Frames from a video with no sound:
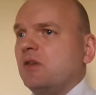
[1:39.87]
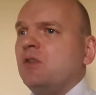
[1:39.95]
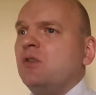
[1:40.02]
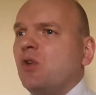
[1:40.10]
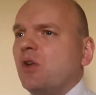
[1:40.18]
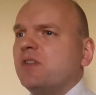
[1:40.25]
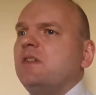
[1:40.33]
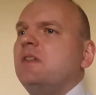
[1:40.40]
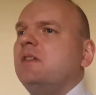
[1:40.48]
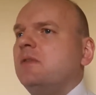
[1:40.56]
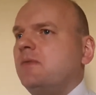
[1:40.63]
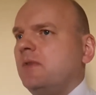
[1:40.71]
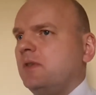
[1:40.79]
not an
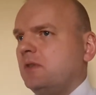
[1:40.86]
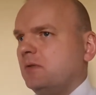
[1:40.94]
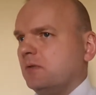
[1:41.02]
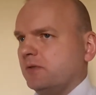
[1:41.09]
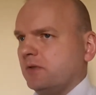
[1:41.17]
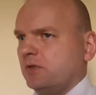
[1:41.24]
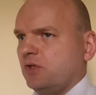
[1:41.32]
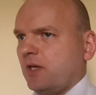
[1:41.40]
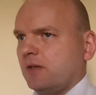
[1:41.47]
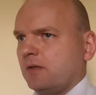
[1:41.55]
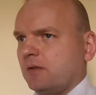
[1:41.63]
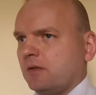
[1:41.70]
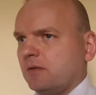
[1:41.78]
individual's
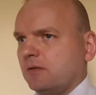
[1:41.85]
agenda.